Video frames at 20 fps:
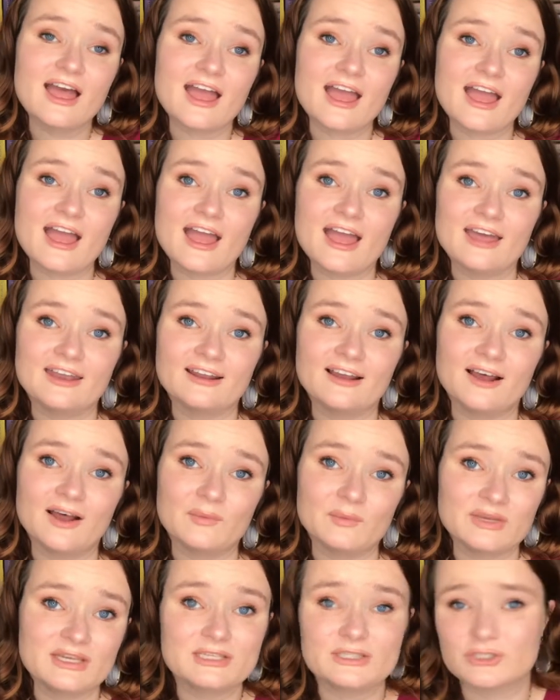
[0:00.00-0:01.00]
And um,
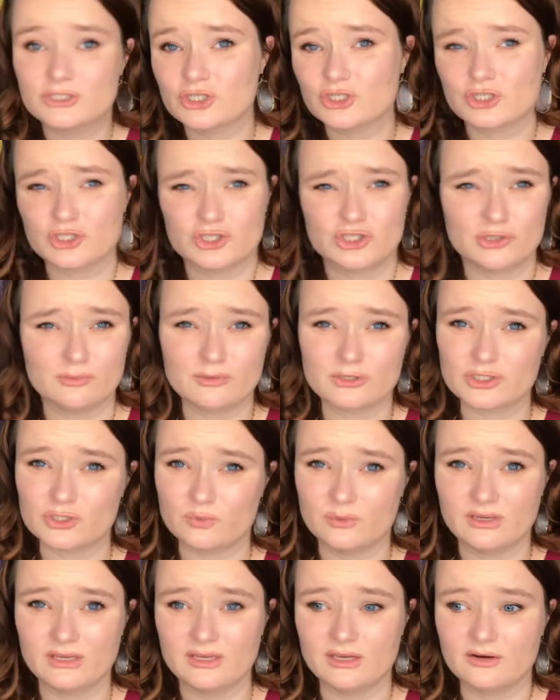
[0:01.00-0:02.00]
he's just a super
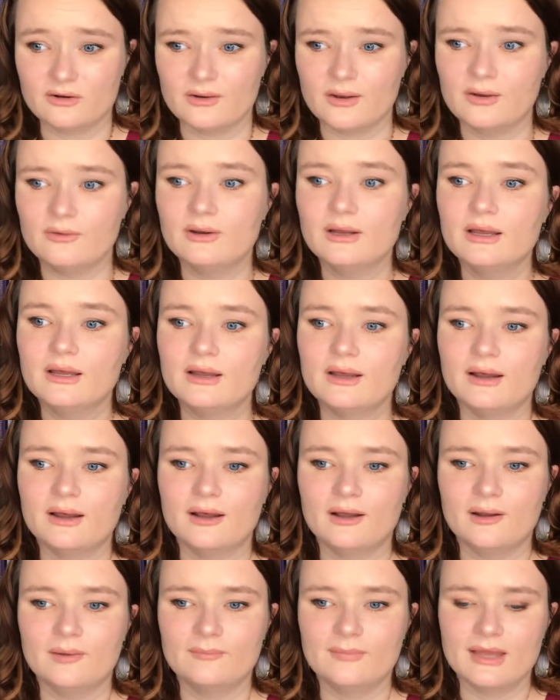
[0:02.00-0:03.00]
sweet hero
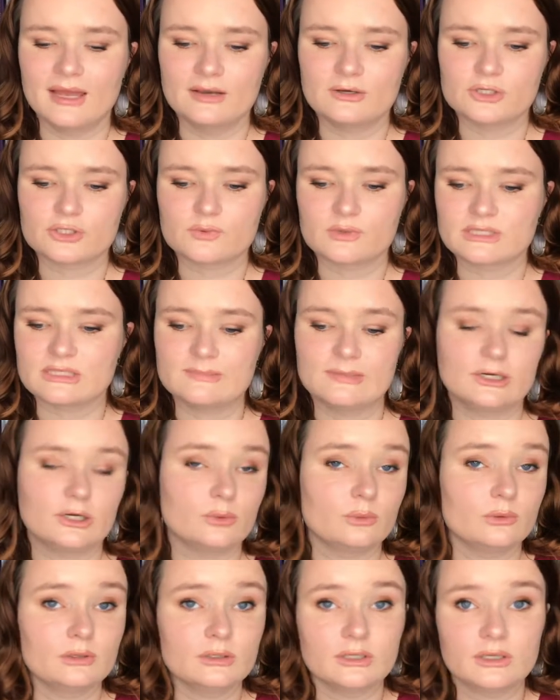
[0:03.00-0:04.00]
um, and just wants to make her
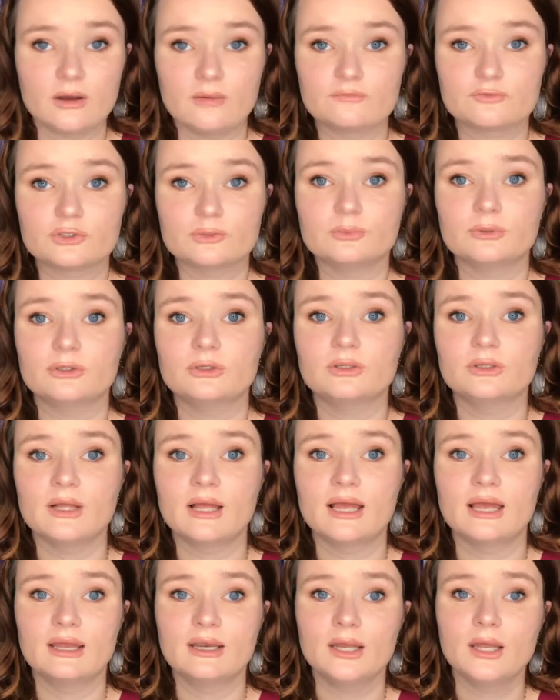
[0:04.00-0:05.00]
really comfortable
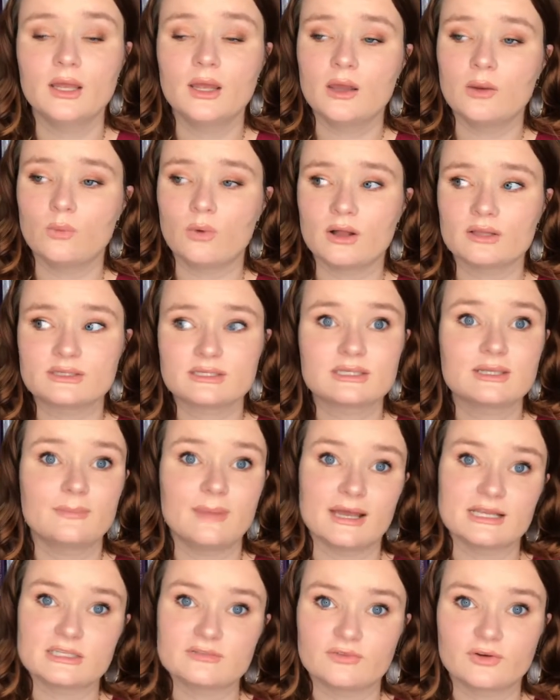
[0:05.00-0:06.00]
and wants the
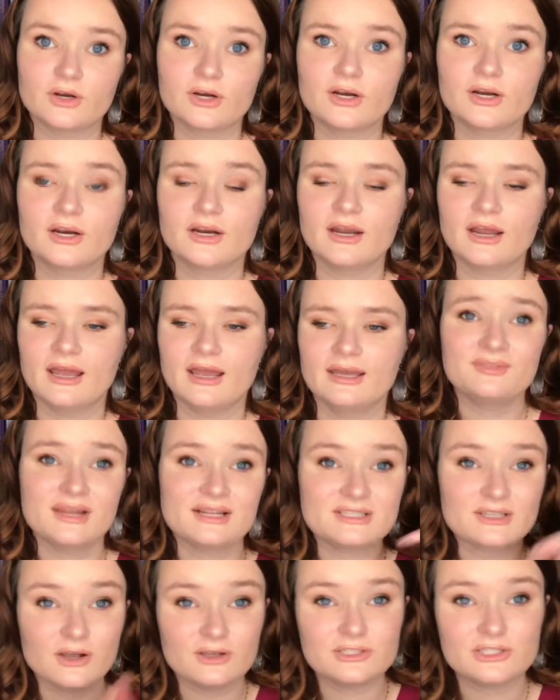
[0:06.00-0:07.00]
best for her. And
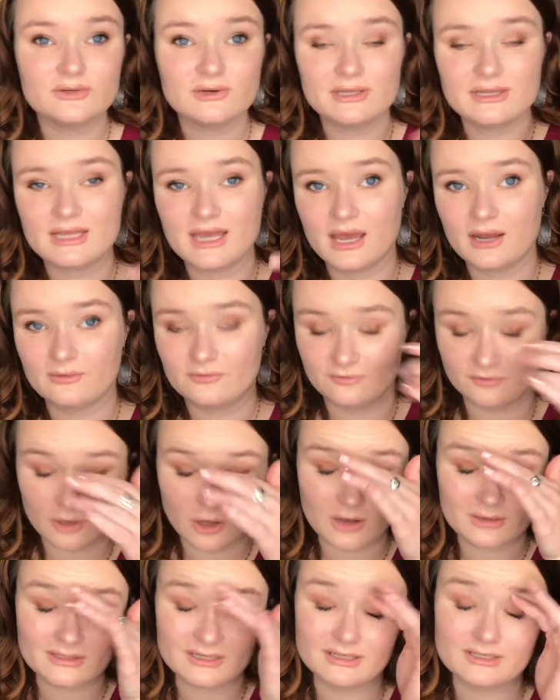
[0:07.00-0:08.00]
that's also in that
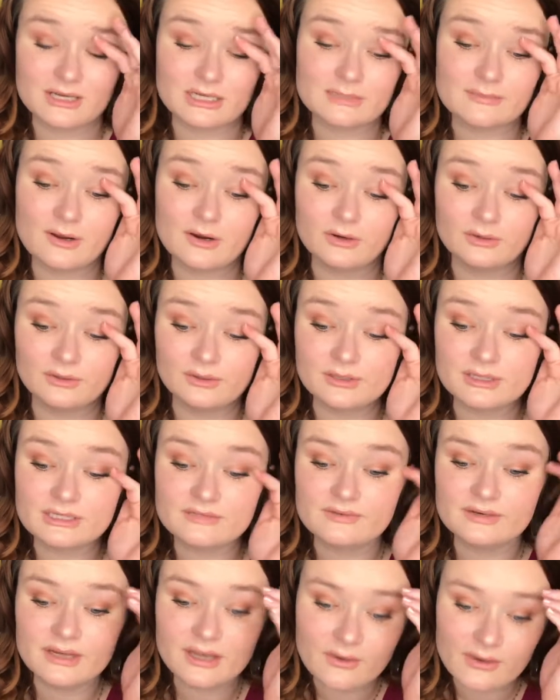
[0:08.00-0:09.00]
vlog that I talked about earlier in this
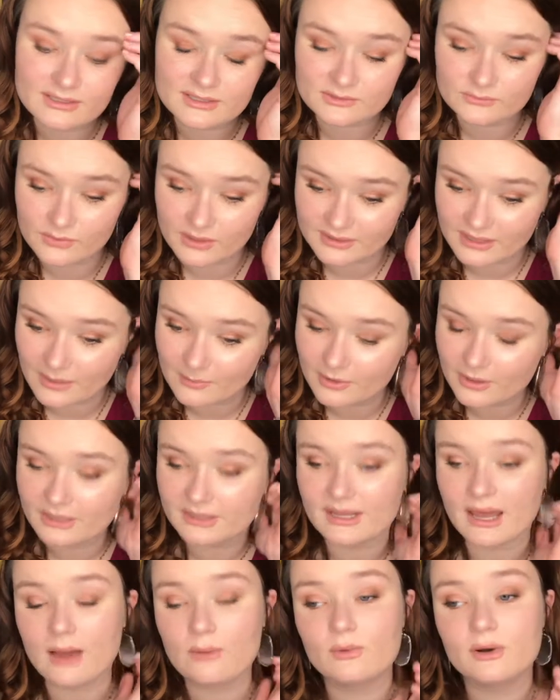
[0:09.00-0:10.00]
video. I read that book in
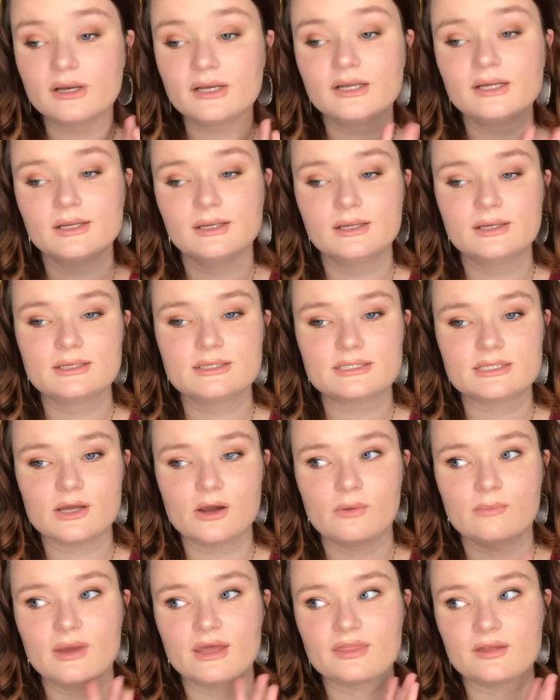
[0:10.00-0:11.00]
that one.
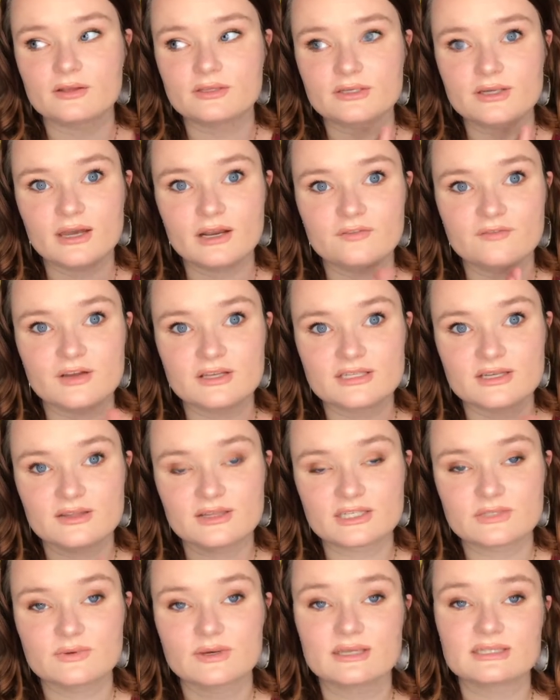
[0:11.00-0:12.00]
So my thoughts are kind of fuzzy on
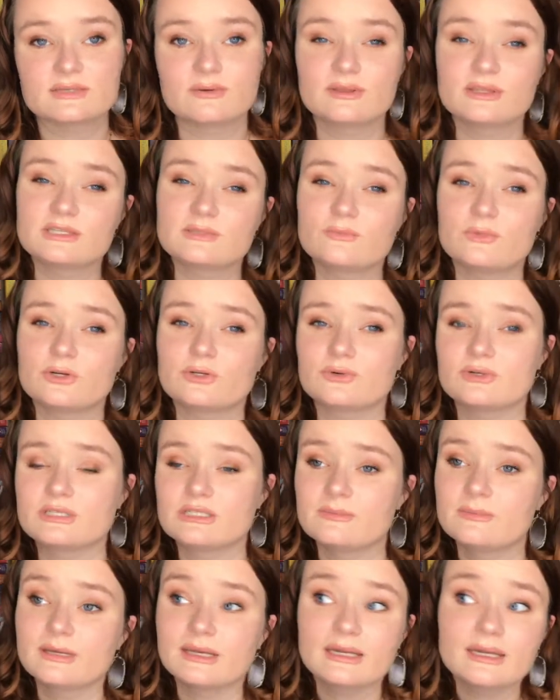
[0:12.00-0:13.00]
this one because I read this more towards
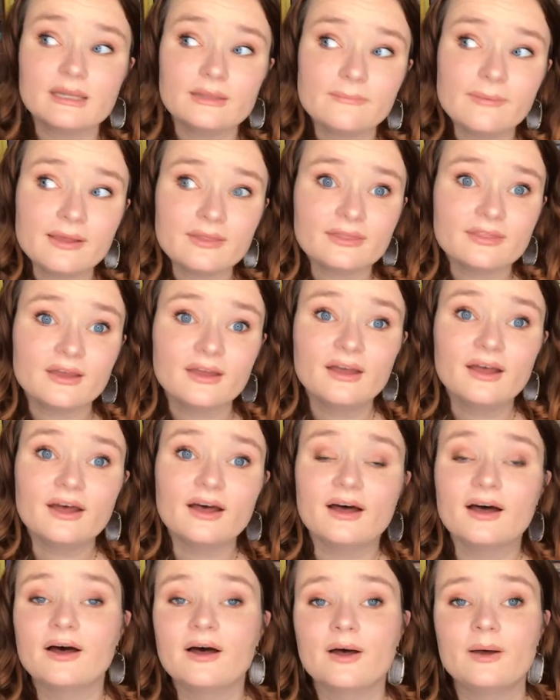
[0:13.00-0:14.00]
the beginning of the month.
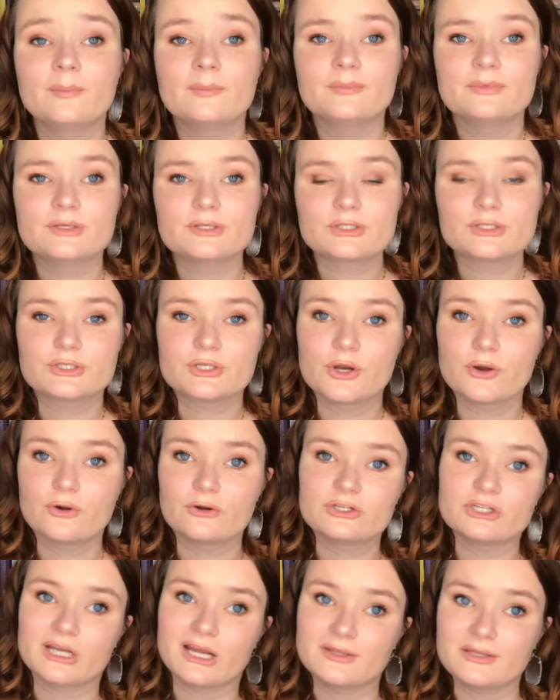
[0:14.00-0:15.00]
Um, so go
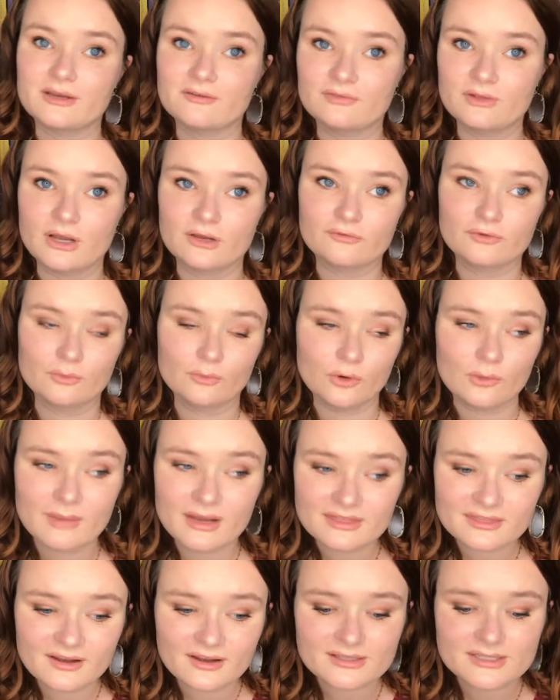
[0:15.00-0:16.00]
check out that vlog for more of my
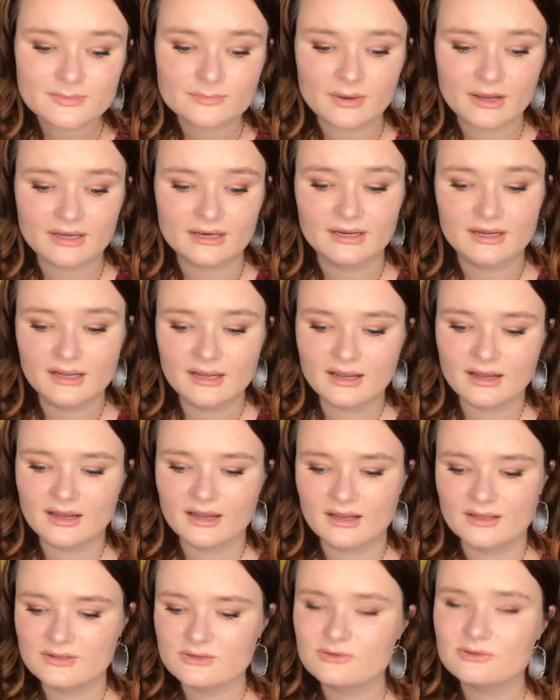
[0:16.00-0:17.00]
thoughts. But
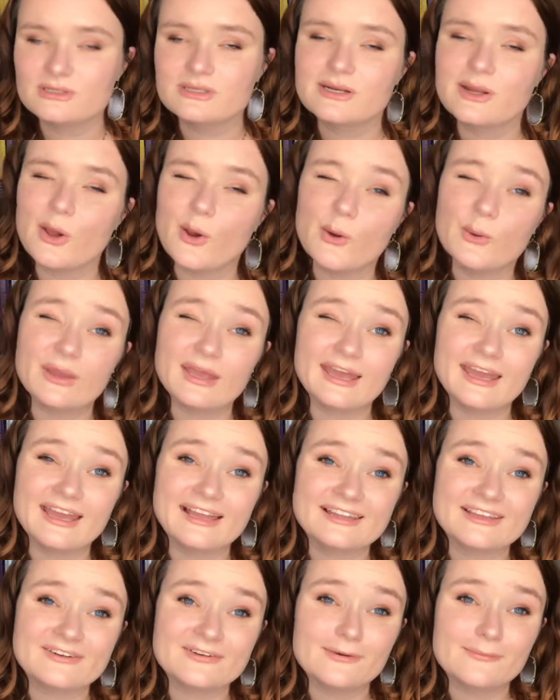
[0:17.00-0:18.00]
uh, this was an okay
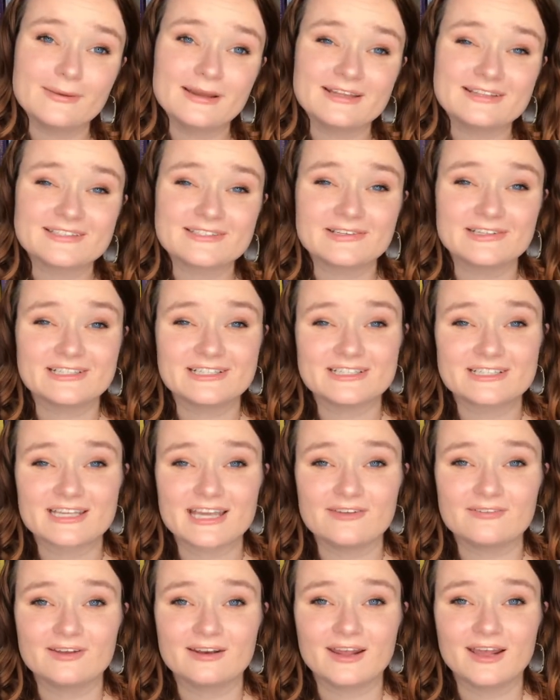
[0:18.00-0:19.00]
alien romance, so I just
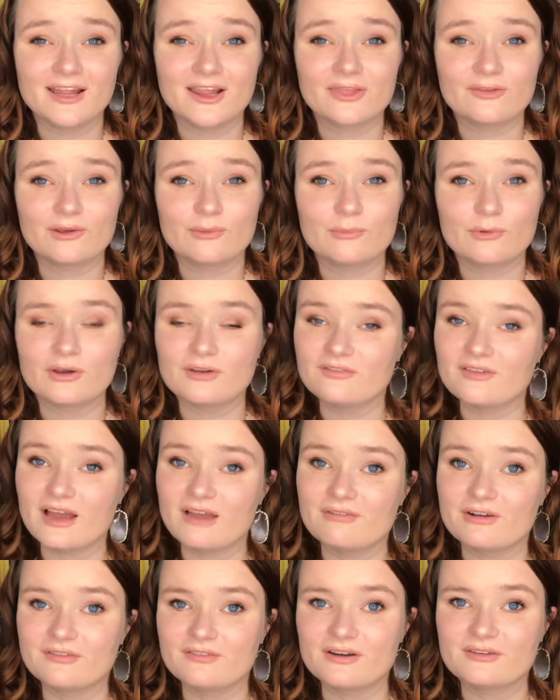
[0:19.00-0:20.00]
gave it a 3.5
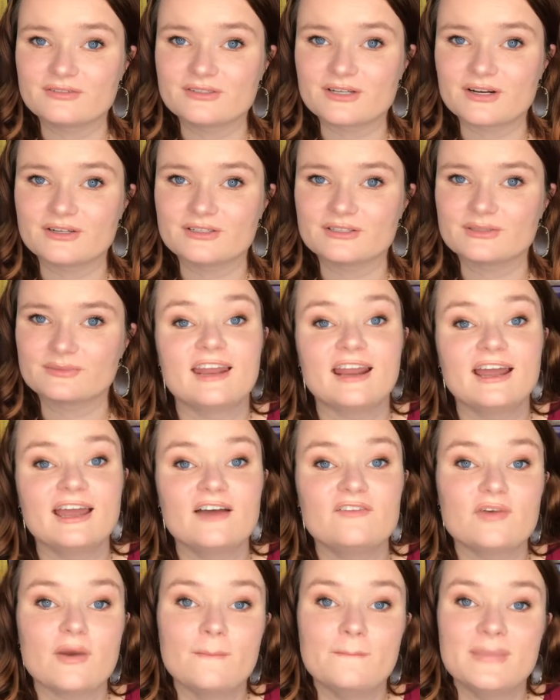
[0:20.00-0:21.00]
out of 5 stars. Then I
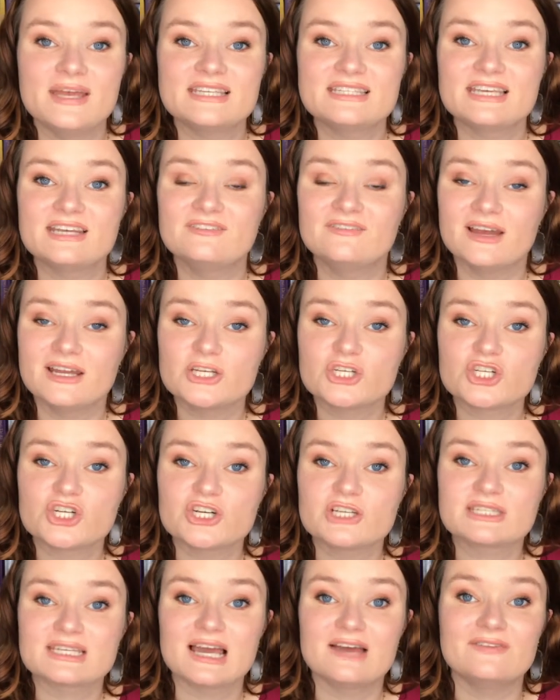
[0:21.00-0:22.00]
have
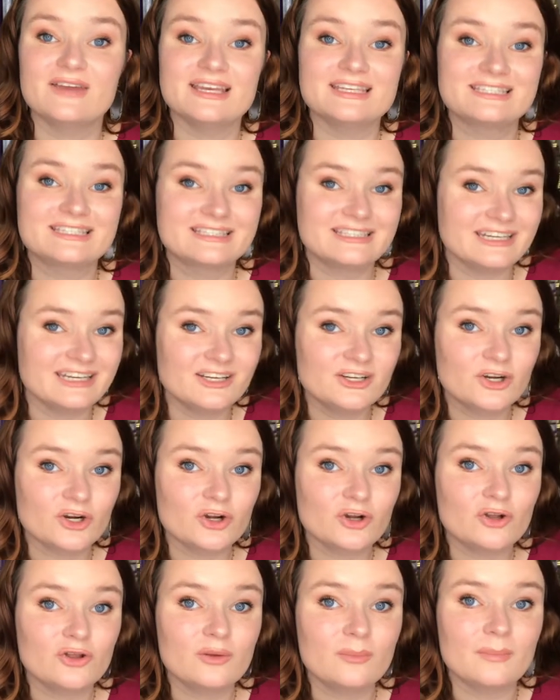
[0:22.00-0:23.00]
Misadventures of a City
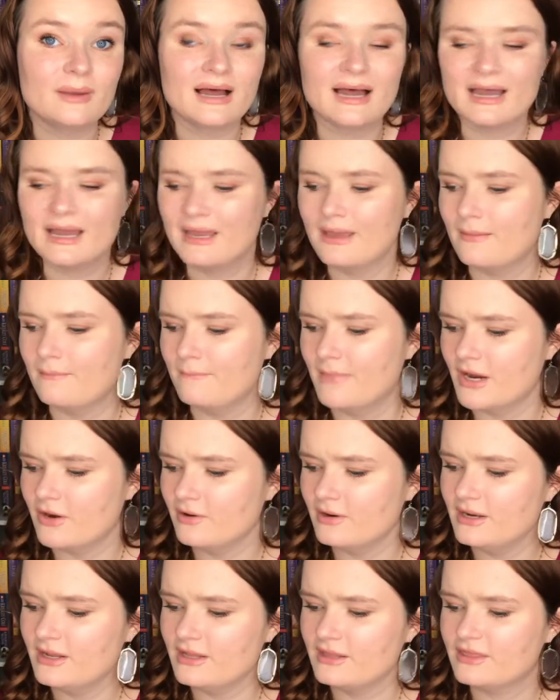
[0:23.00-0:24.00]
Girl by
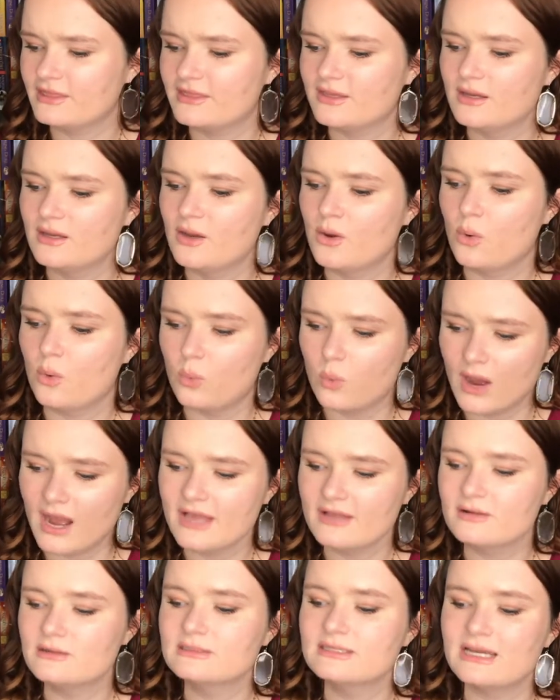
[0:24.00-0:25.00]
Meredith. Wild